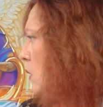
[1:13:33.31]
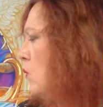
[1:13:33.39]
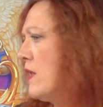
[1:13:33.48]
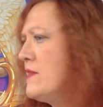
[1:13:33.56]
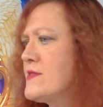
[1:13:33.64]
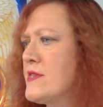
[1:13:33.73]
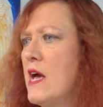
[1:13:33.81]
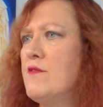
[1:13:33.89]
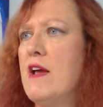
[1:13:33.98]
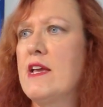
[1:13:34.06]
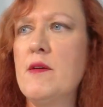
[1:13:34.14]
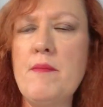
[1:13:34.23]
ones that I
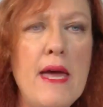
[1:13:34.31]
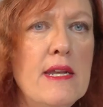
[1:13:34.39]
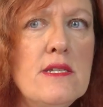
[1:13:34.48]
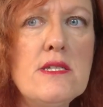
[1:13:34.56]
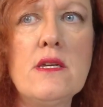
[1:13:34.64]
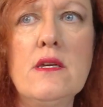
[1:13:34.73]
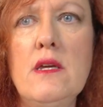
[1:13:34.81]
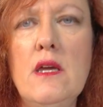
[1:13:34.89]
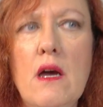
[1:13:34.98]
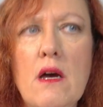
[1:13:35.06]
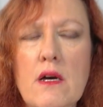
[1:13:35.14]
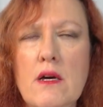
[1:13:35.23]
recommend
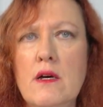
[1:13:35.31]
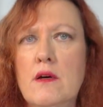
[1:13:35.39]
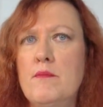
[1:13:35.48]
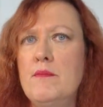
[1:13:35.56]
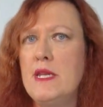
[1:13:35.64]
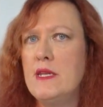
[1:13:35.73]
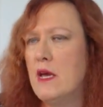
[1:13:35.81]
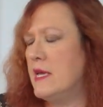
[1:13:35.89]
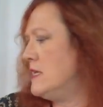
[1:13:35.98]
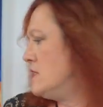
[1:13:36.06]
are Midnight